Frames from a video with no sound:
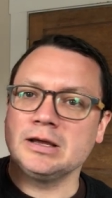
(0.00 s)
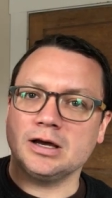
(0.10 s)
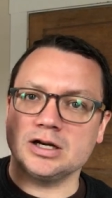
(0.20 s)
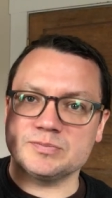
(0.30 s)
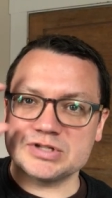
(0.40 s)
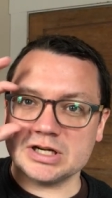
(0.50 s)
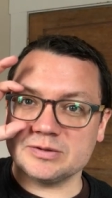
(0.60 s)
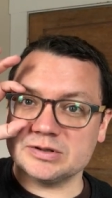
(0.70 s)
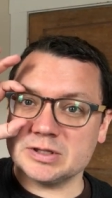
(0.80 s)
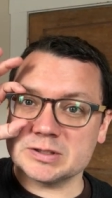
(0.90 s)
and upset
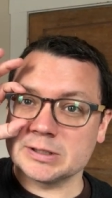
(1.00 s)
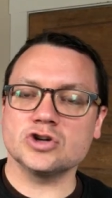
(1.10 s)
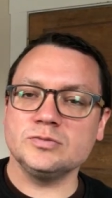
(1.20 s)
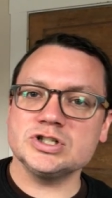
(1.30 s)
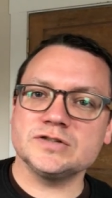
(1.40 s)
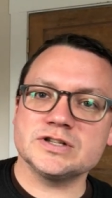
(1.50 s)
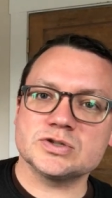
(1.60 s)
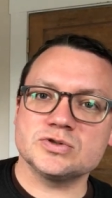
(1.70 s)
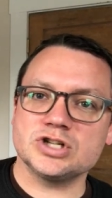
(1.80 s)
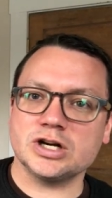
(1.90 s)
about this. So much of
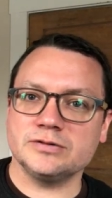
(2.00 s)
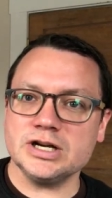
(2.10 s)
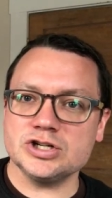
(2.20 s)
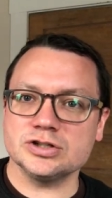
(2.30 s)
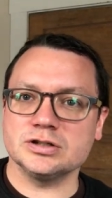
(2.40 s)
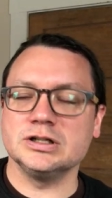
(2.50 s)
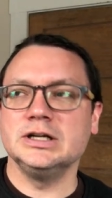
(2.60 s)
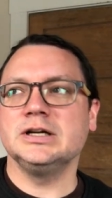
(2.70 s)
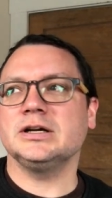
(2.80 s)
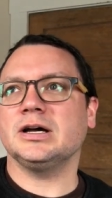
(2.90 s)
this was generational
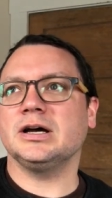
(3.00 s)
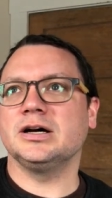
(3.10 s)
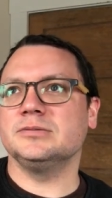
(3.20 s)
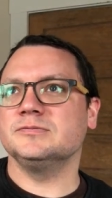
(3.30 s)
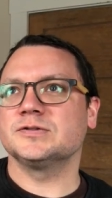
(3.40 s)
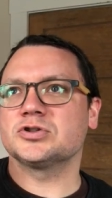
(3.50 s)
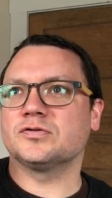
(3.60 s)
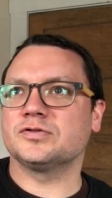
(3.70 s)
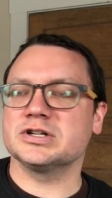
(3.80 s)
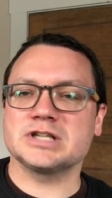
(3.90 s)
um, so,
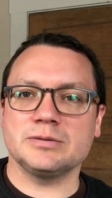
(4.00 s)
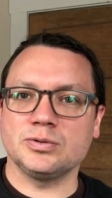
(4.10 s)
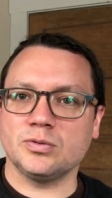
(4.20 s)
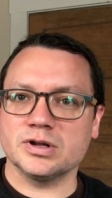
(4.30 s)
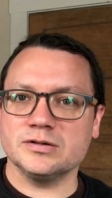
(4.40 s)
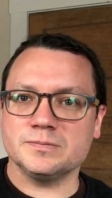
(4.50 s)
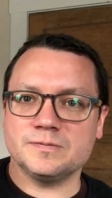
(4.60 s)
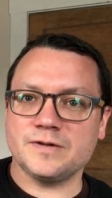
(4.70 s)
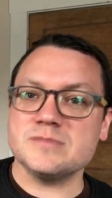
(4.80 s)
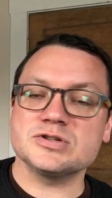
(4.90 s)
for example, one of the
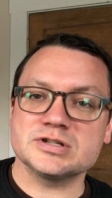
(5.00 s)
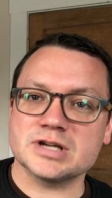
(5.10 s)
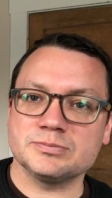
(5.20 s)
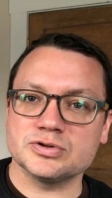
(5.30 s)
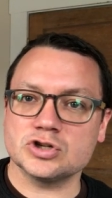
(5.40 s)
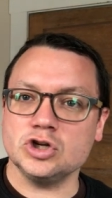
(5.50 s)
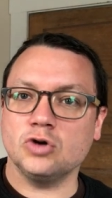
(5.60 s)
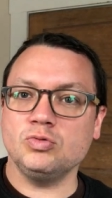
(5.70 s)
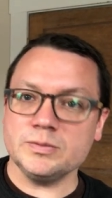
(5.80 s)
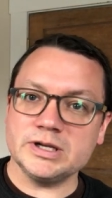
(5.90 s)
famous examples that
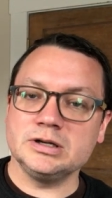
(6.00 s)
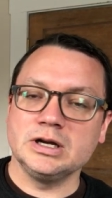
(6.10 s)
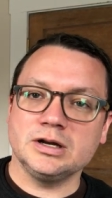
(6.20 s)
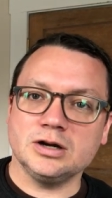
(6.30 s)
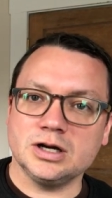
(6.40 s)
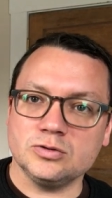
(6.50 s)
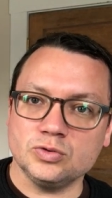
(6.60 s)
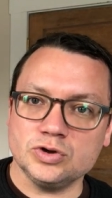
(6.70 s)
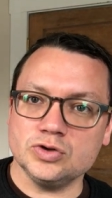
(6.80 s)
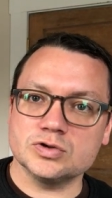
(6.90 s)
young women uh,
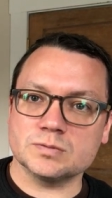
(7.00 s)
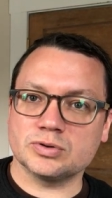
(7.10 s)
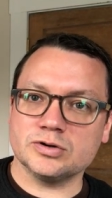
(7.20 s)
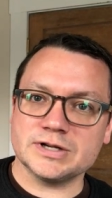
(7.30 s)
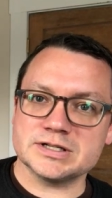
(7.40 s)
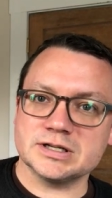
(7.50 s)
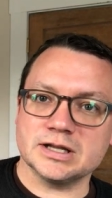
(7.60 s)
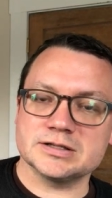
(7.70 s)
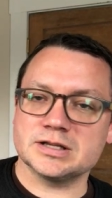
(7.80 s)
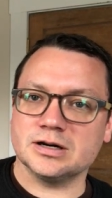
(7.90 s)
would use to protest
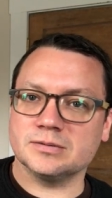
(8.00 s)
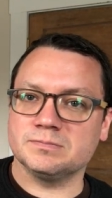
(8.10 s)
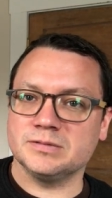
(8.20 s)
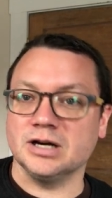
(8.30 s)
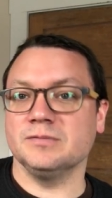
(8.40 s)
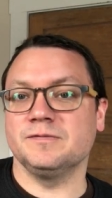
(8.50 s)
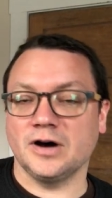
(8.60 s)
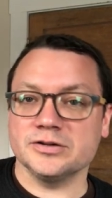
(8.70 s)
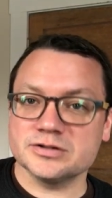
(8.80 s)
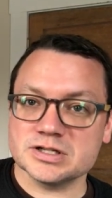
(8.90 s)
against their, their
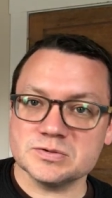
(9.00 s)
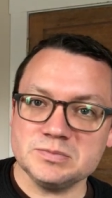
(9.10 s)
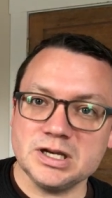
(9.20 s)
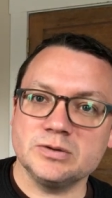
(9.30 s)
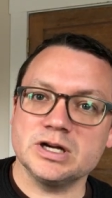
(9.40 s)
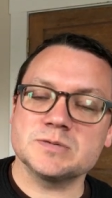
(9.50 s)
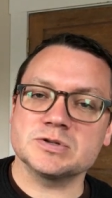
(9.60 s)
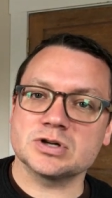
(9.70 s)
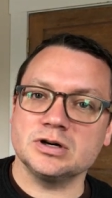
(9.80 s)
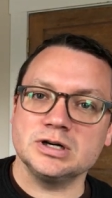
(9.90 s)
fathers, this was many ways, but
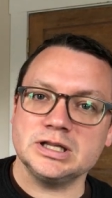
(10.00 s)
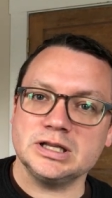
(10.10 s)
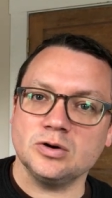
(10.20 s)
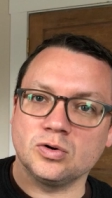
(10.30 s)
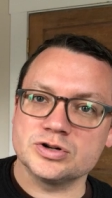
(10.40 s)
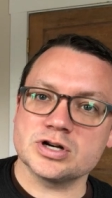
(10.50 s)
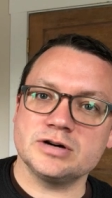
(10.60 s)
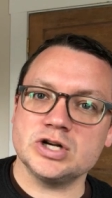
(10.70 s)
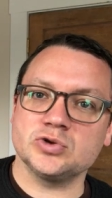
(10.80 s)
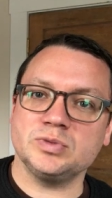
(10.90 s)
certainly the older
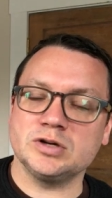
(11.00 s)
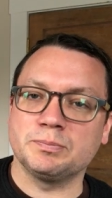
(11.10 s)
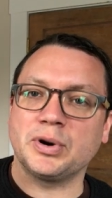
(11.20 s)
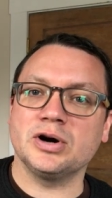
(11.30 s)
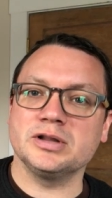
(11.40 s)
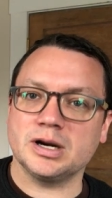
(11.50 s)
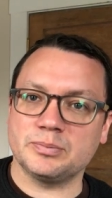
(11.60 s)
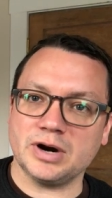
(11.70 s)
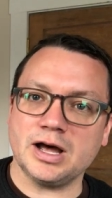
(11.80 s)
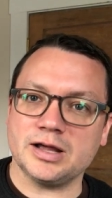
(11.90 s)
generation would be to burn their
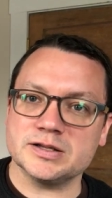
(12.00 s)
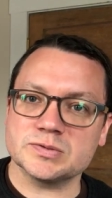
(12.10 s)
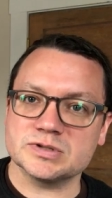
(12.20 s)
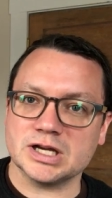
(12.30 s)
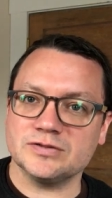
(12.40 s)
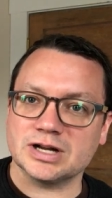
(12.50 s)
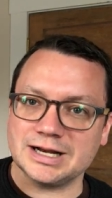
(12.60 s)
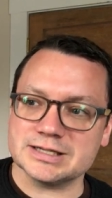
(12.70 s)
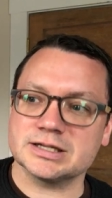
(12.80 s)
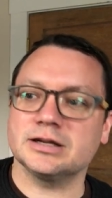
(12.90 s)
bra. And this was kind of a
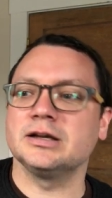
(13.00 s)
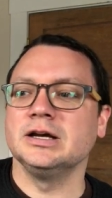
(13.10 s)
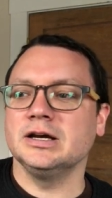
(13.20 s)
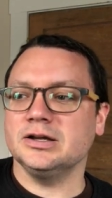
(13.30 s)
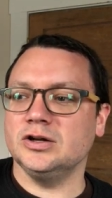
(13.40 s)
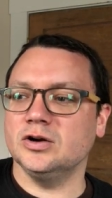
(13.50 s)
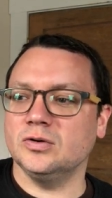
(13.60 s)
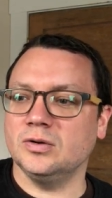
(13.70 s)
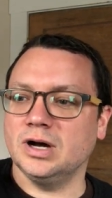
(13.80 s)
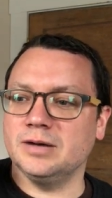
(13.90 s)
classic, you
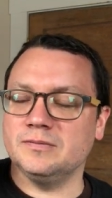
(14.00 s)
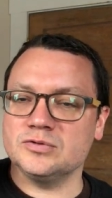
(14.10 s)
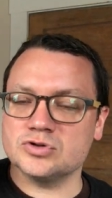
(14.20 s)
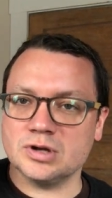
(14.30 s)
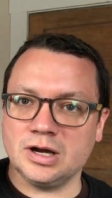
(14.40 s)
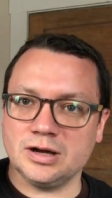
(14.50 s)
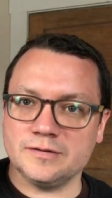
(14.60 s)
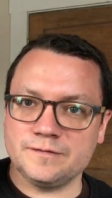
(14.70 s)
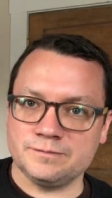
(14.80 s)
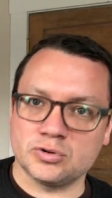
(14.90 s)
know, um, uh,
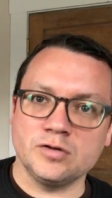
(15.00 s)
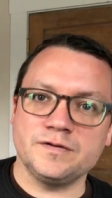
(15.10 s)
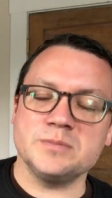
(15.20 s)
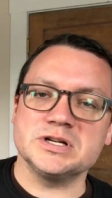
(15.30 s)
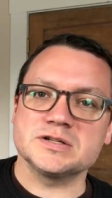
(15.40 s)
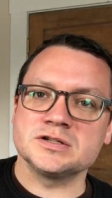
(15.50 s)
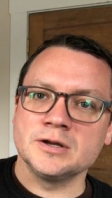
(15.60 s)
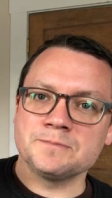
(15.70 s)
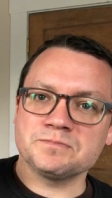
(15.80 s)
pro feminist,